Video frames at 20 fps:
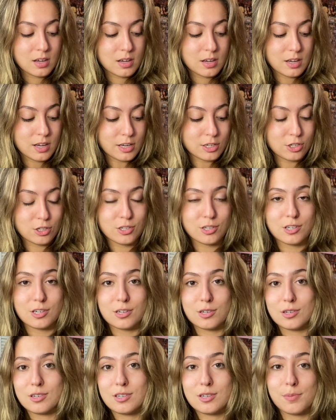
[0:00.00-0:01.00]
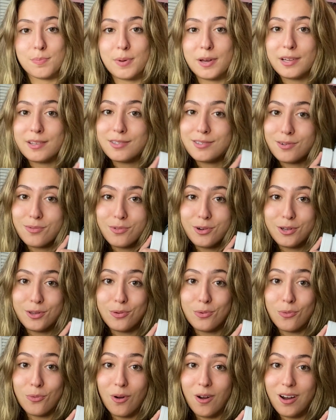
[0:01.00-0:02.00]
It just depends on what you
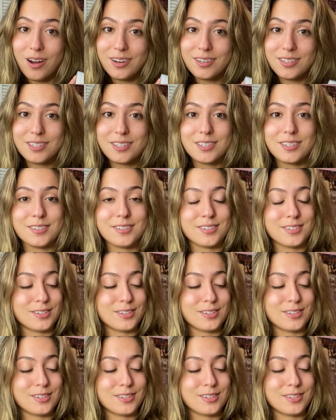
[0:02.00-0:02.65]
want.